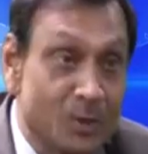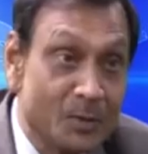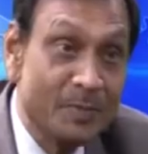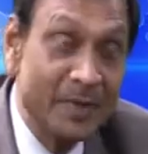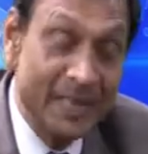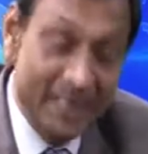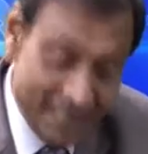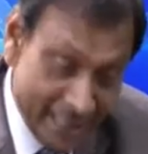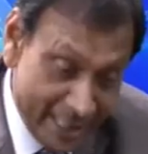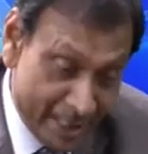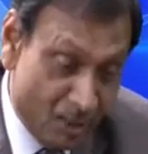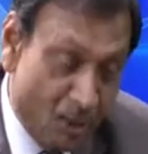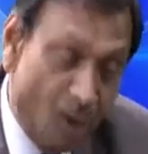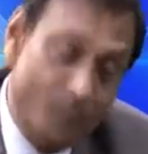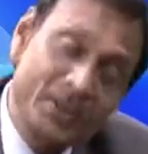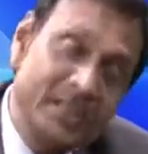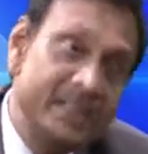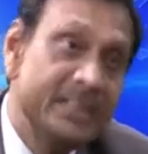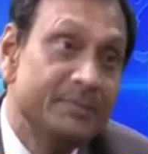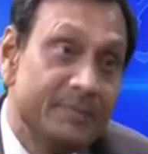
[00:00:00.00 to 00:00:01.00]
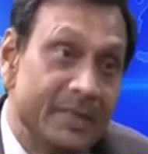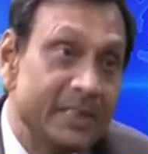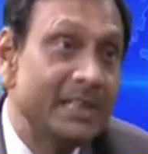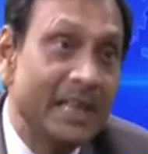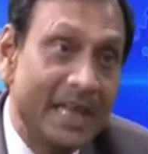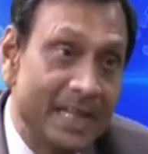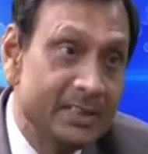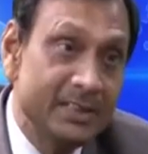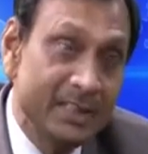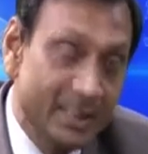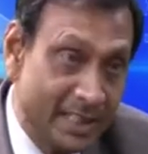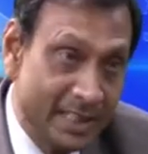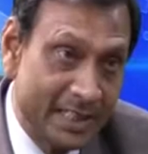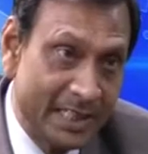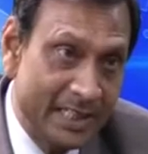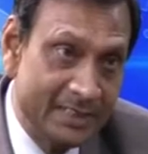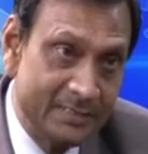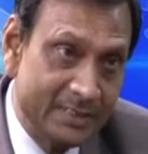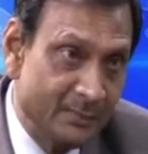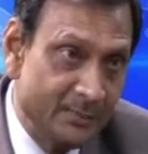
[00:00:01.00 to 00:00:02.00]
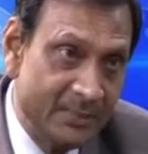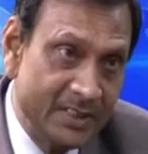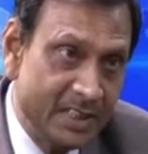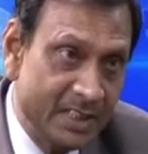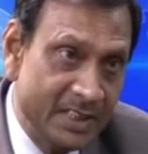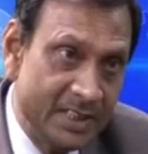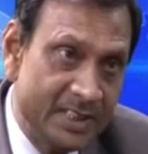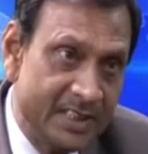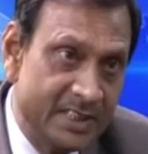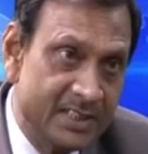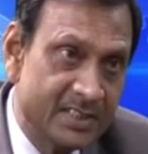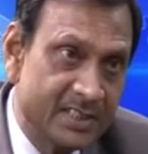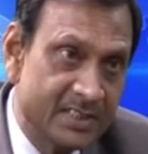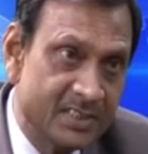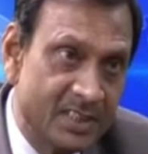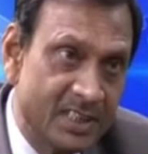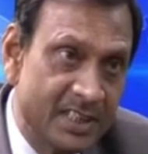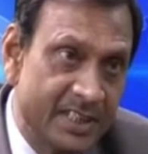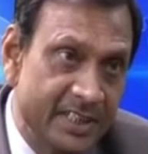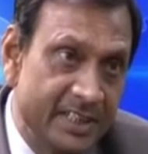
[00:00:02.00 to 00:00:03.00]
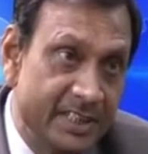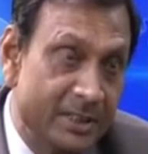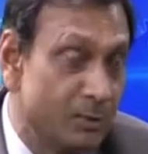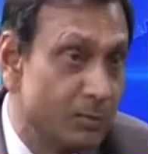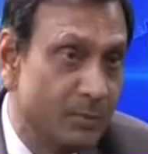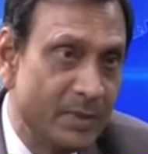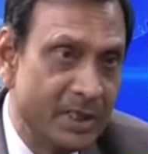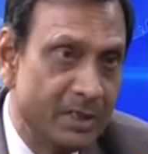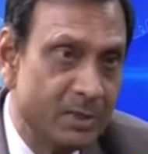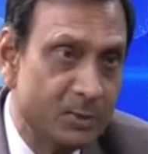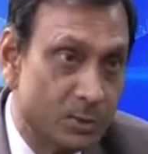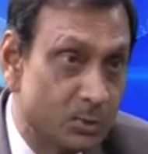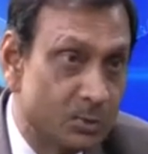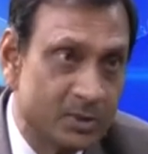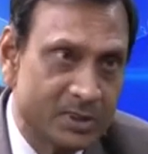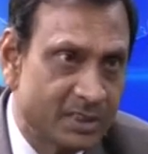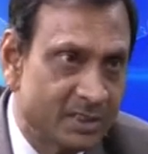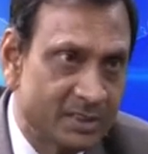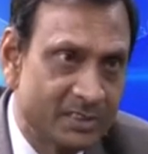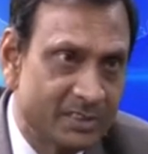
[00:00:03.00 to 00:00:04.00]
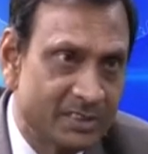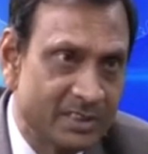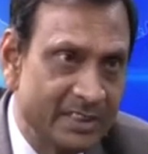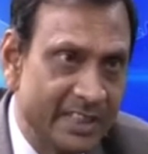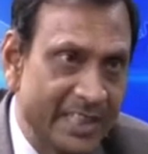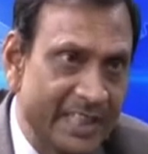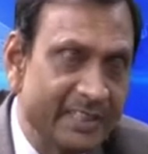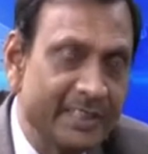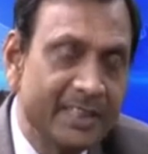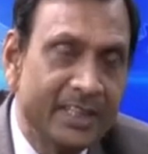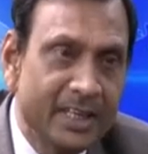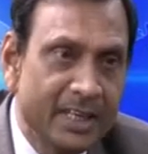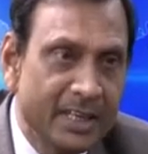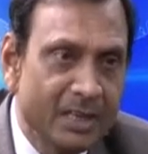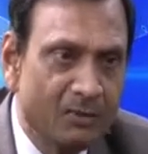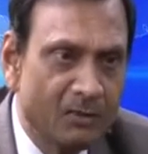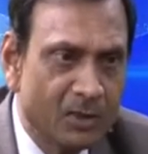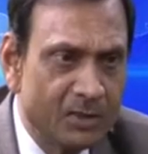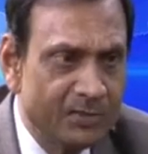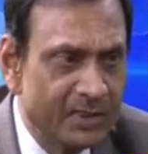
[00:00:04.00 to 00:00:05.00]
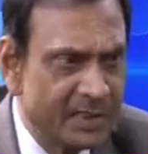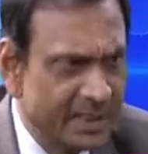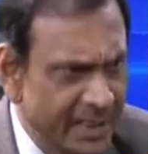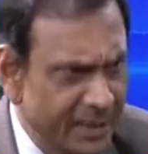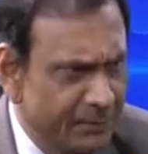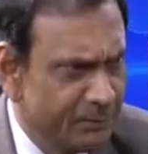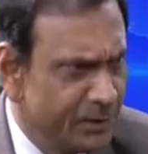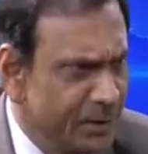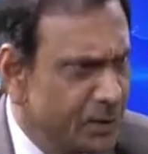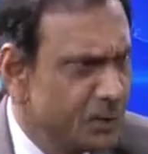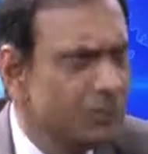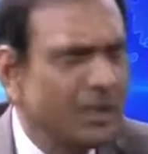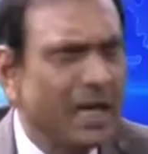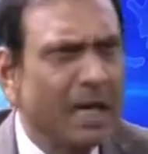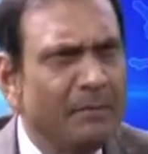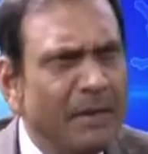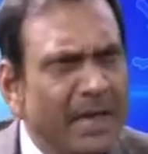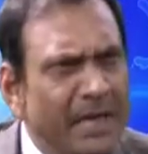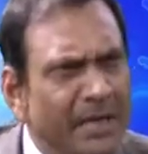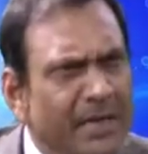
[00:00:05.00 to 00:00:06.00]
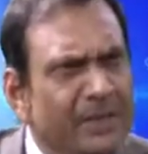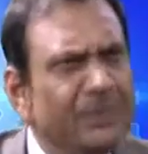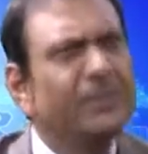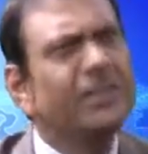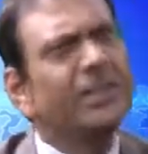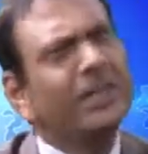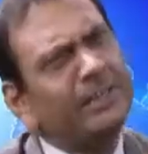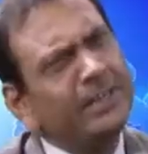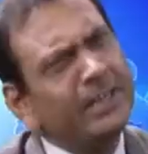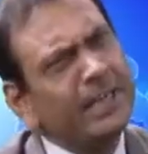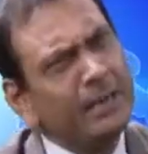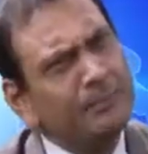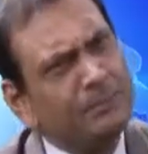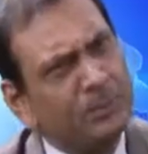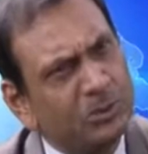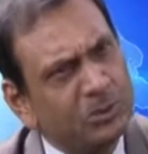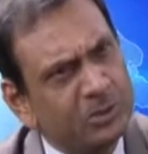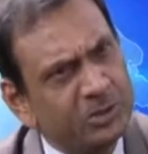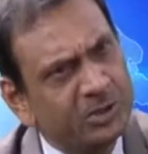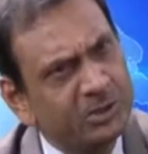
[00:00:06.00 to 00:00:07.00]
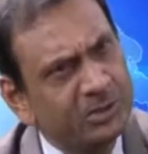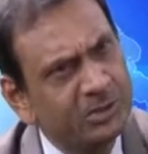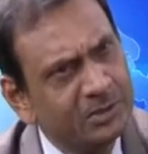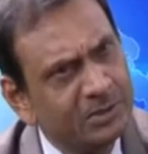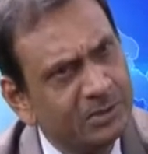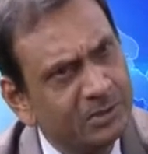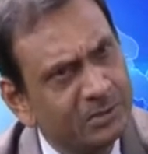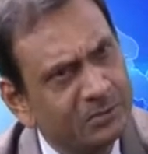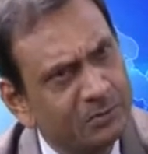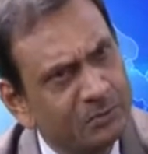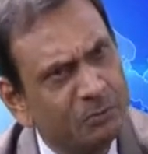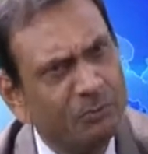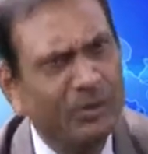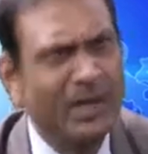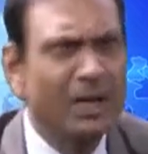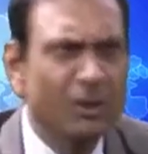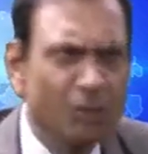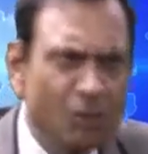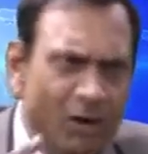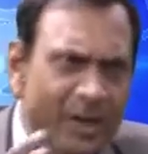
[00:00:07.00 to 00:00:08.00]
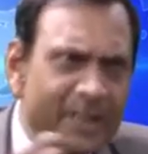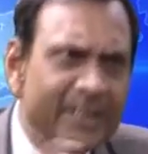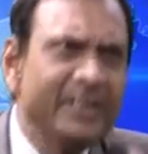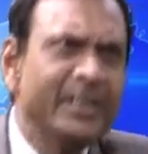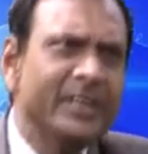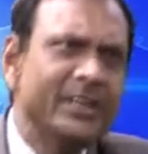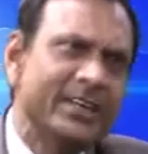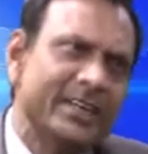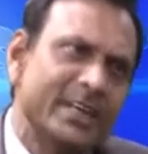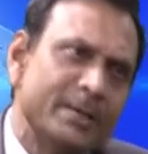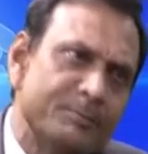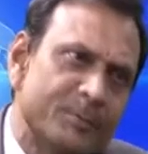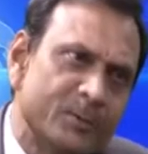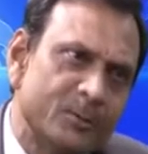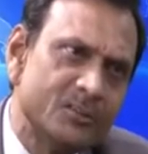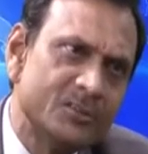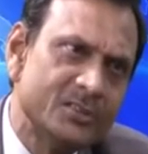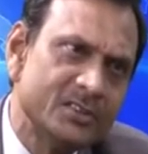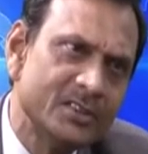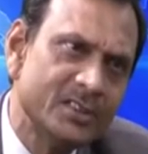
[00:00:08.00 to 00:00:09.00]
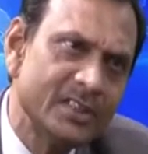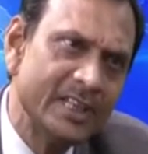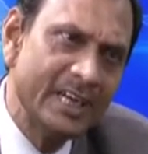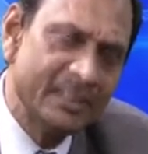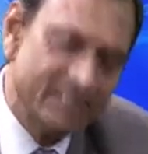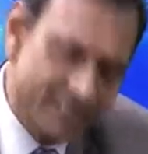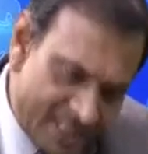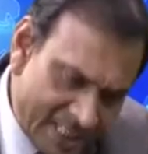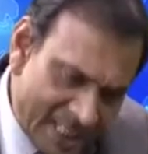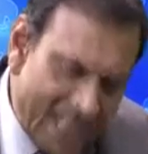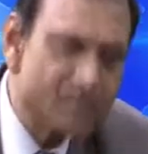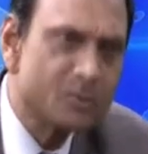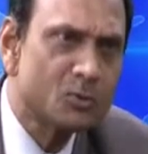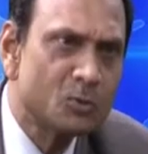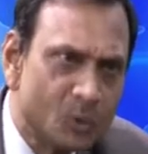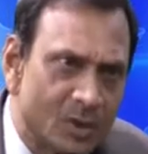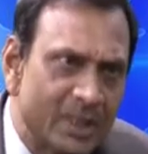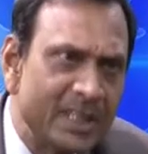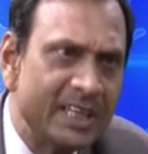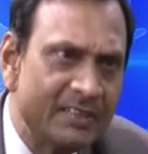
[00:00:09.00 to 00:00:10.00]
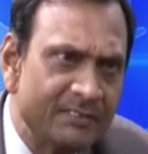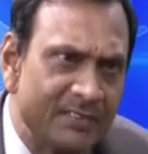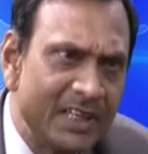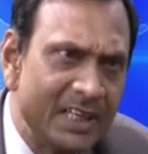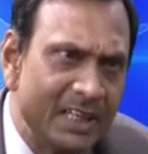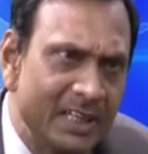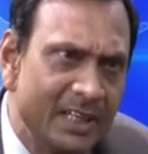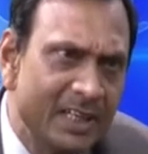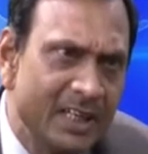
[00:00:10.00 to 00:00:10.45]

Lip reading: be like community based, as we discussed earlier, human resources in that. What we said, we should have an integrated approach, well-coordinated approach at the grassroots level.